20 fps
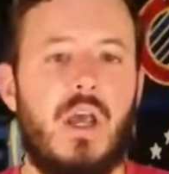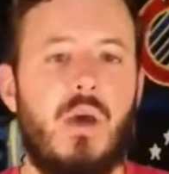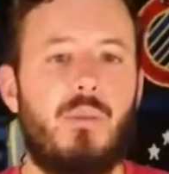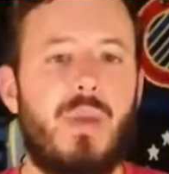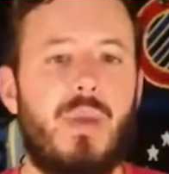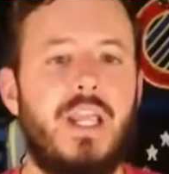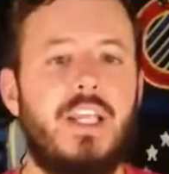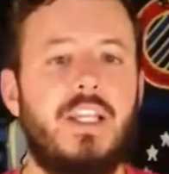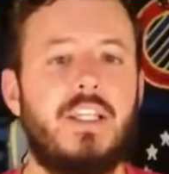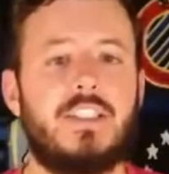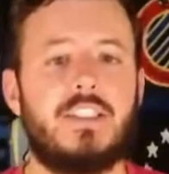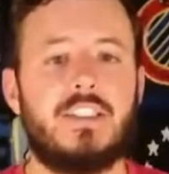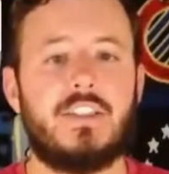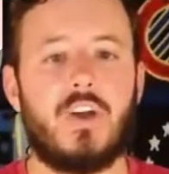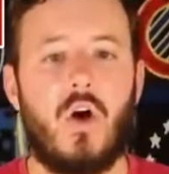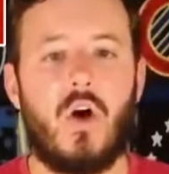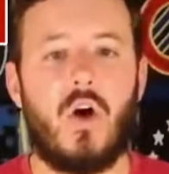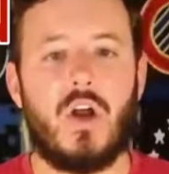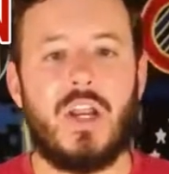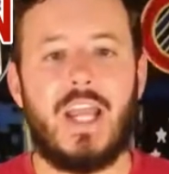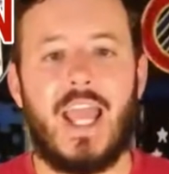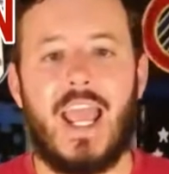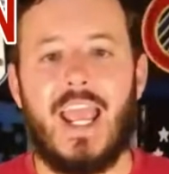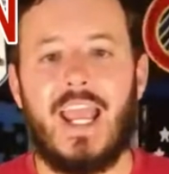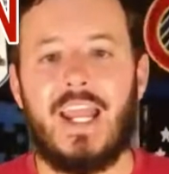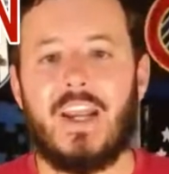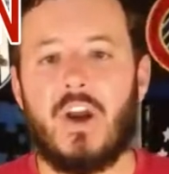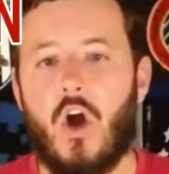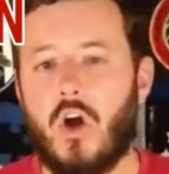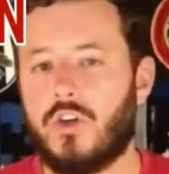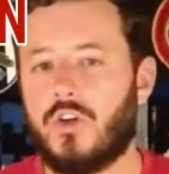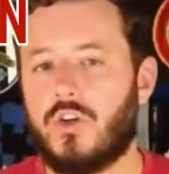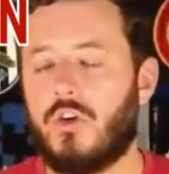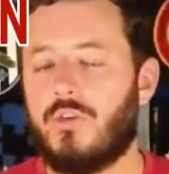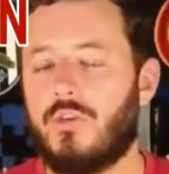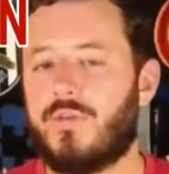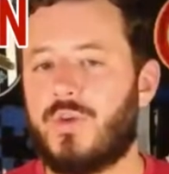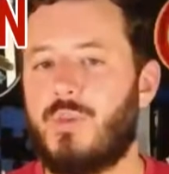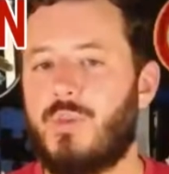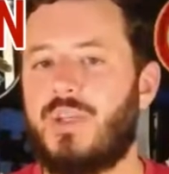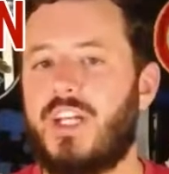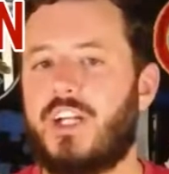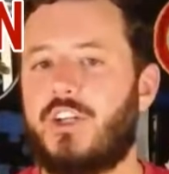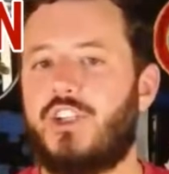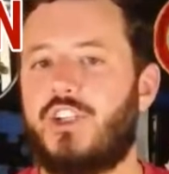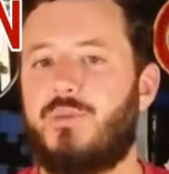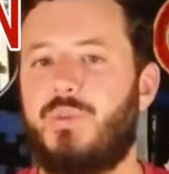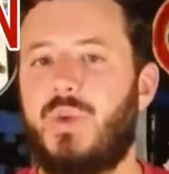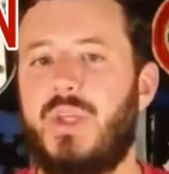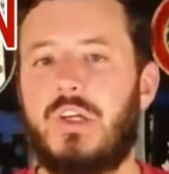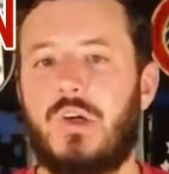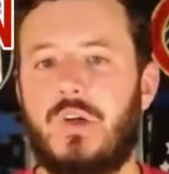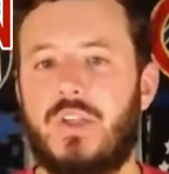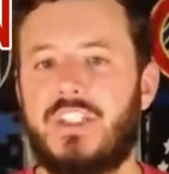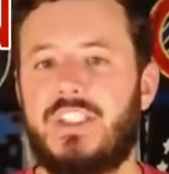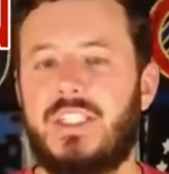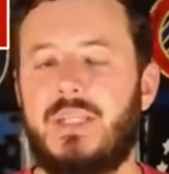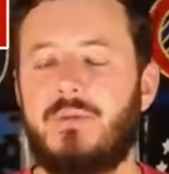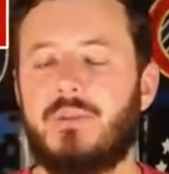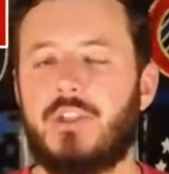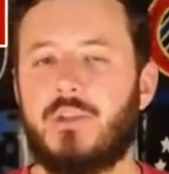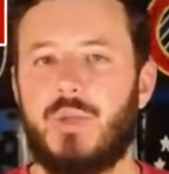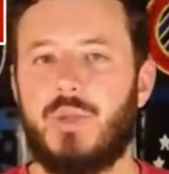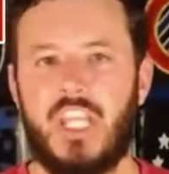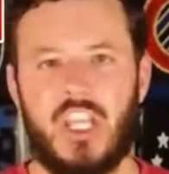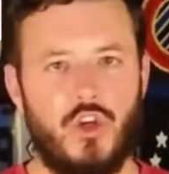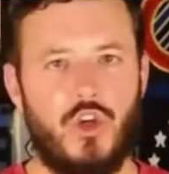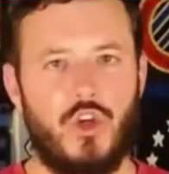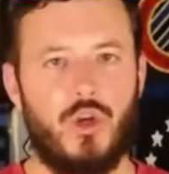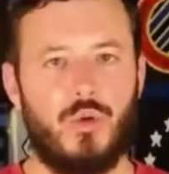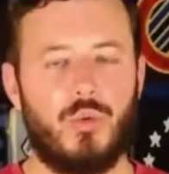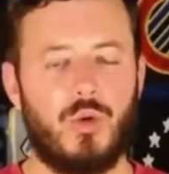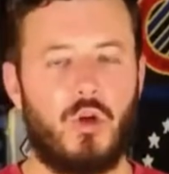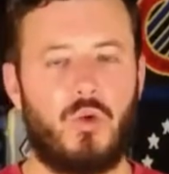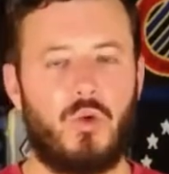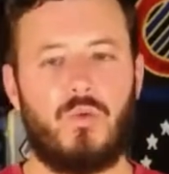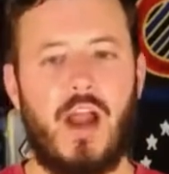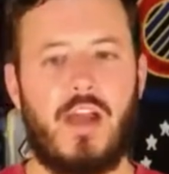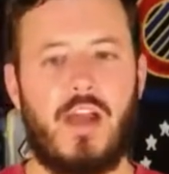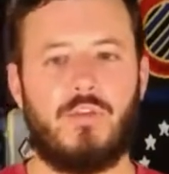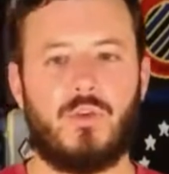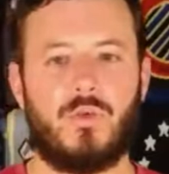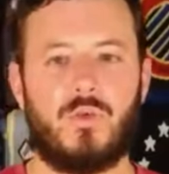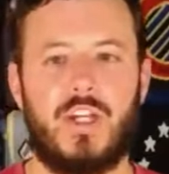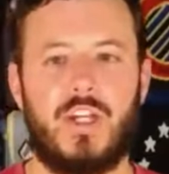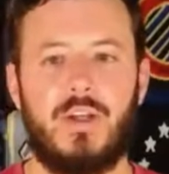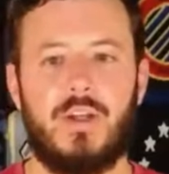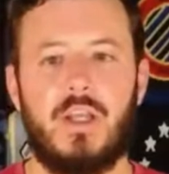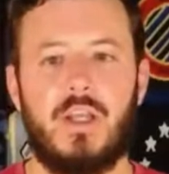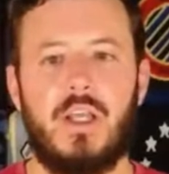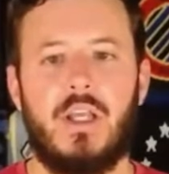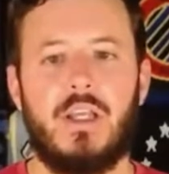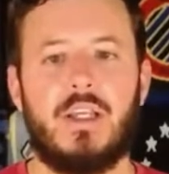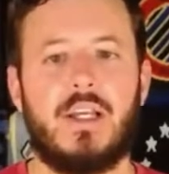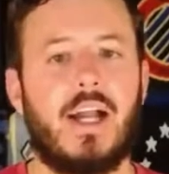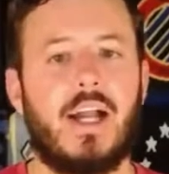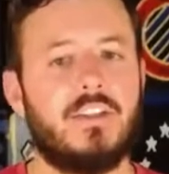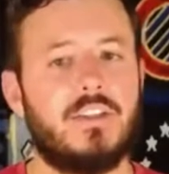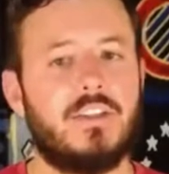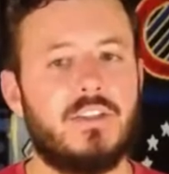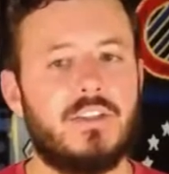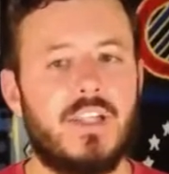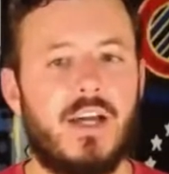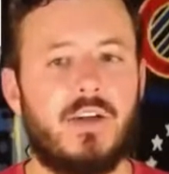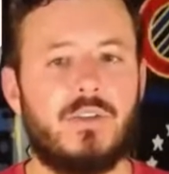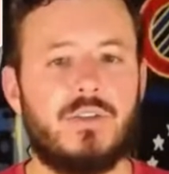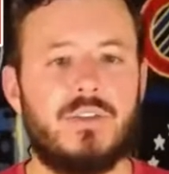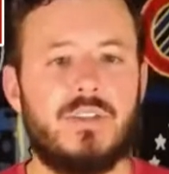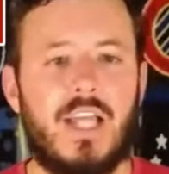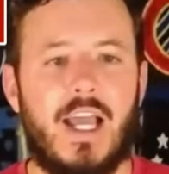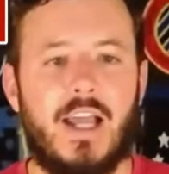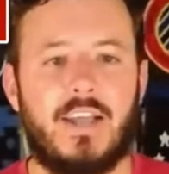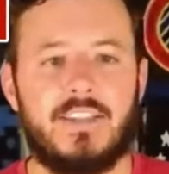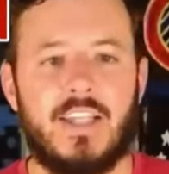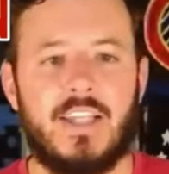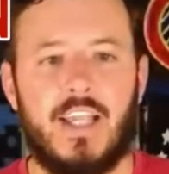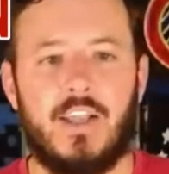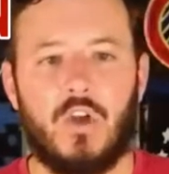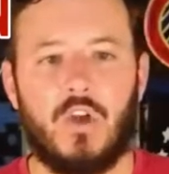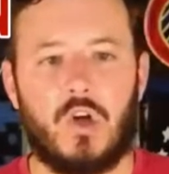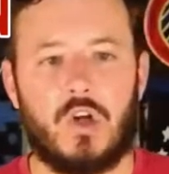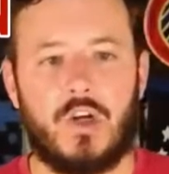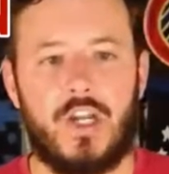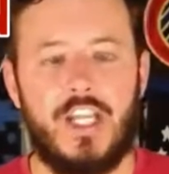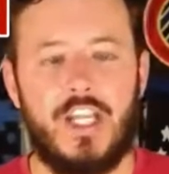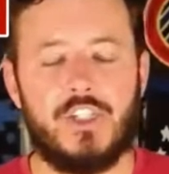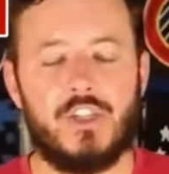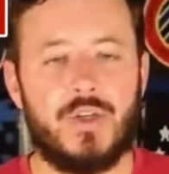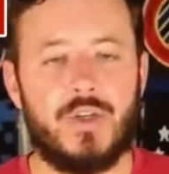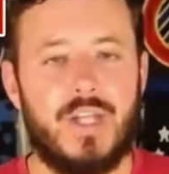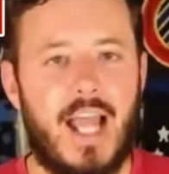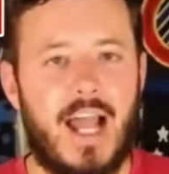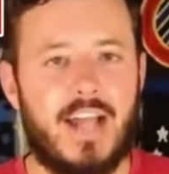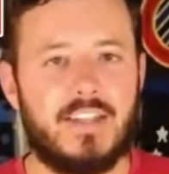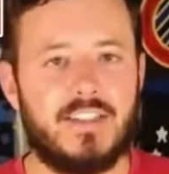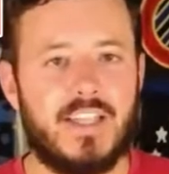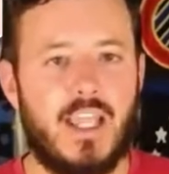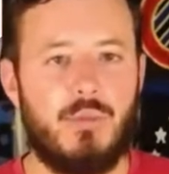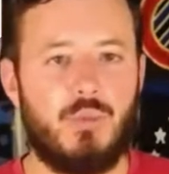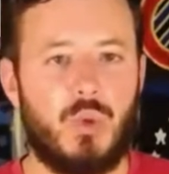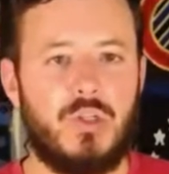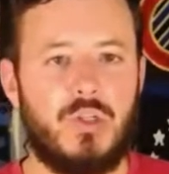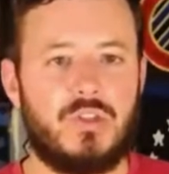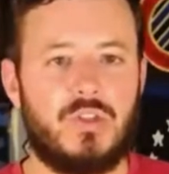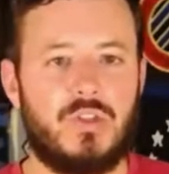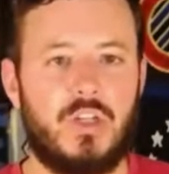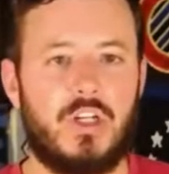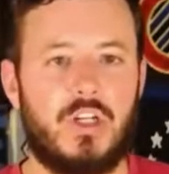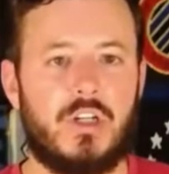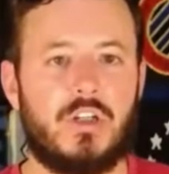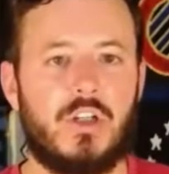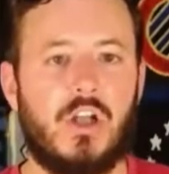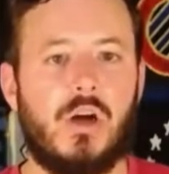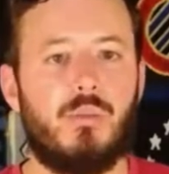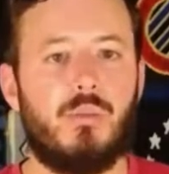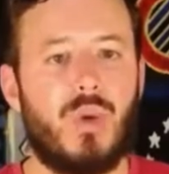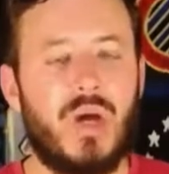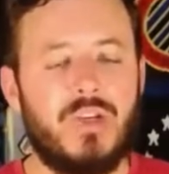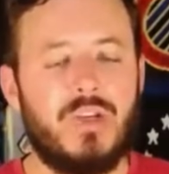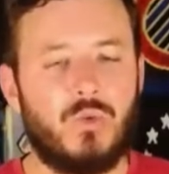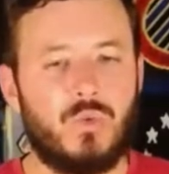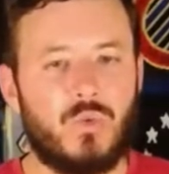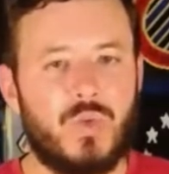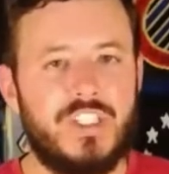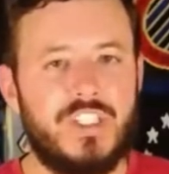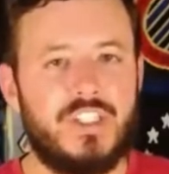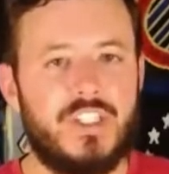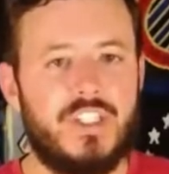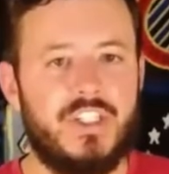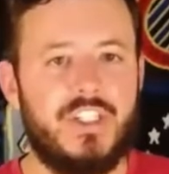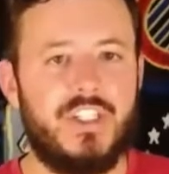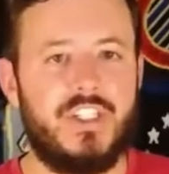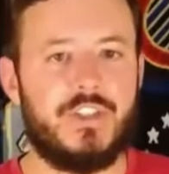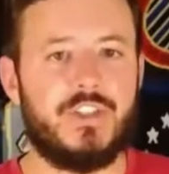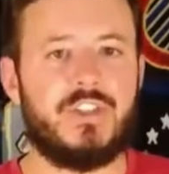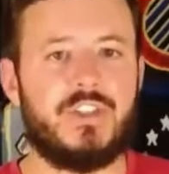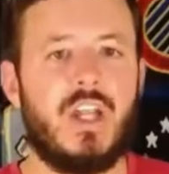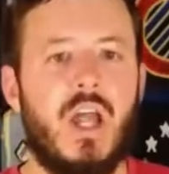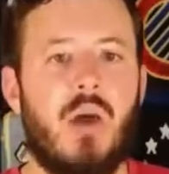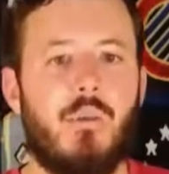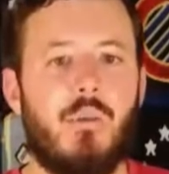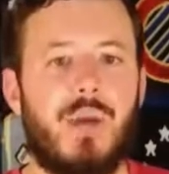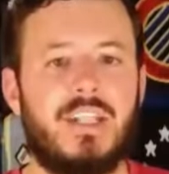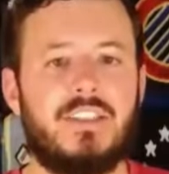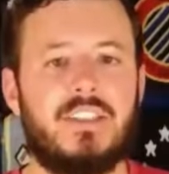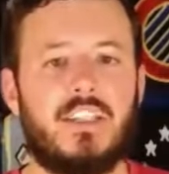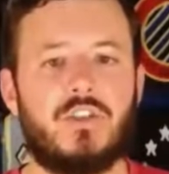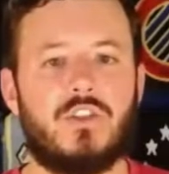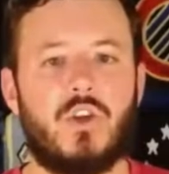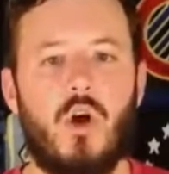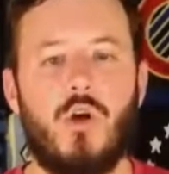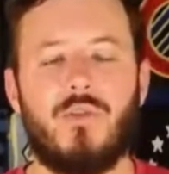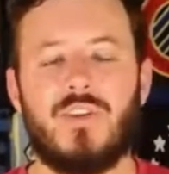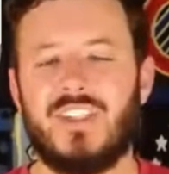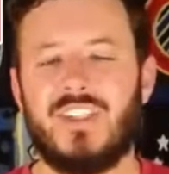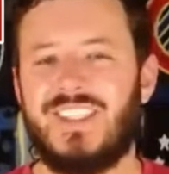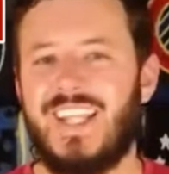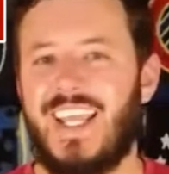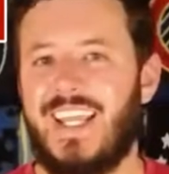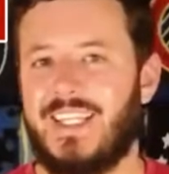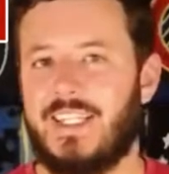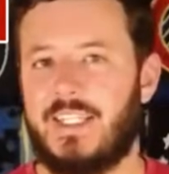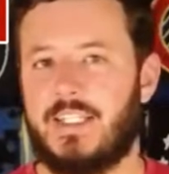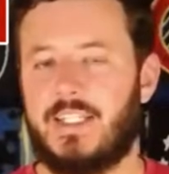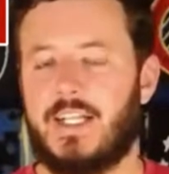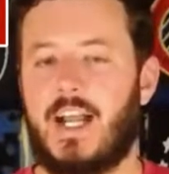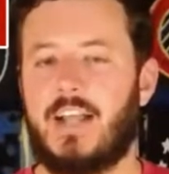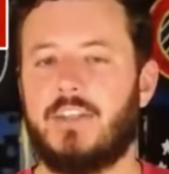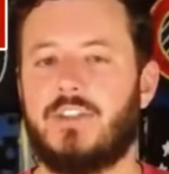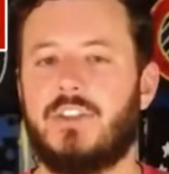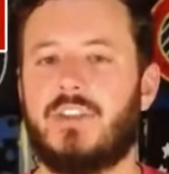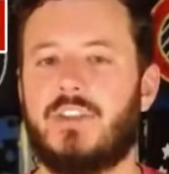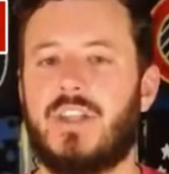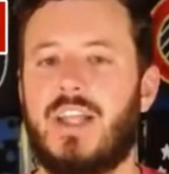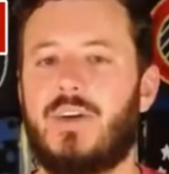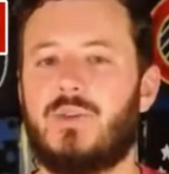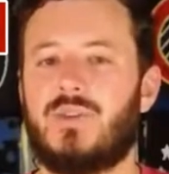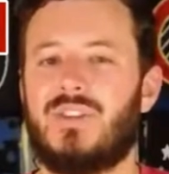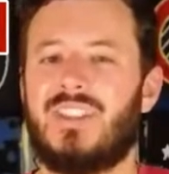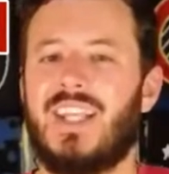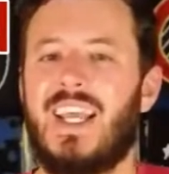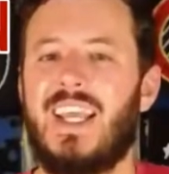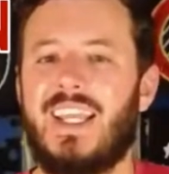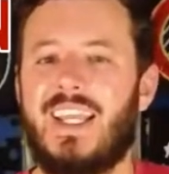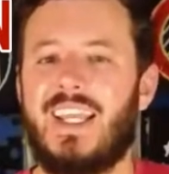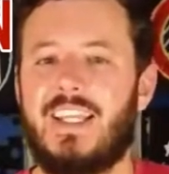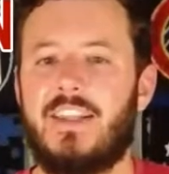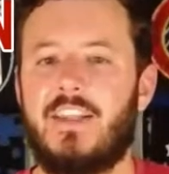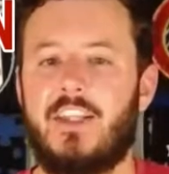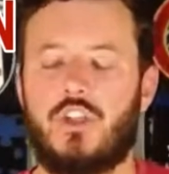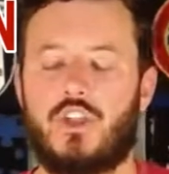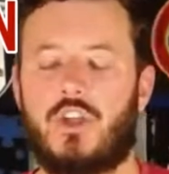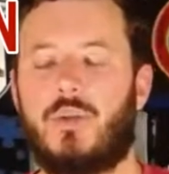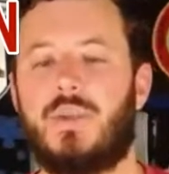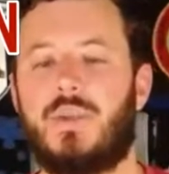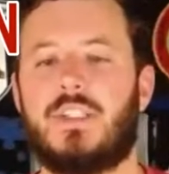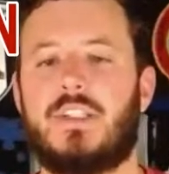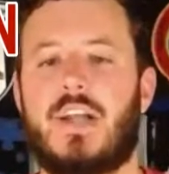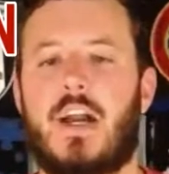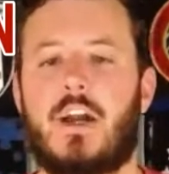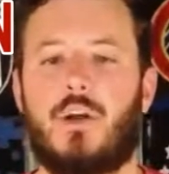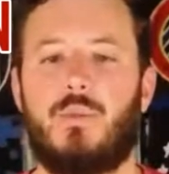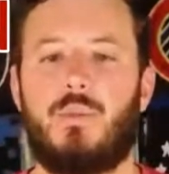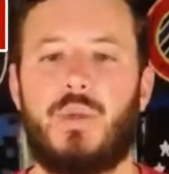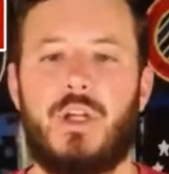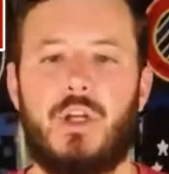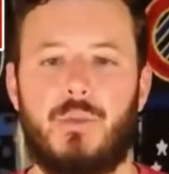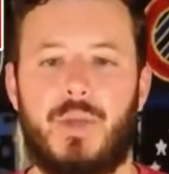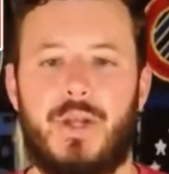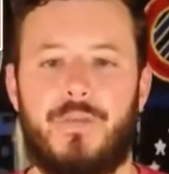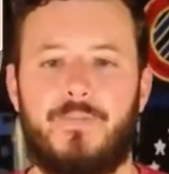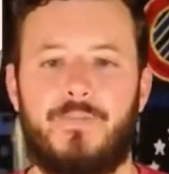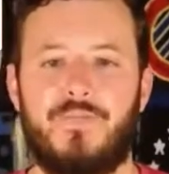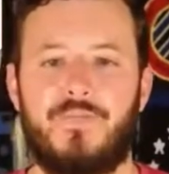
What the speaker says: Based on an article from Der Spiegel, this seems to be a newer rivalry. Kaiserslautern has a longer history as a Bundesliga club, but in recent years, Mainz has overtaken Kaiserslautern in the German soccer pyramid.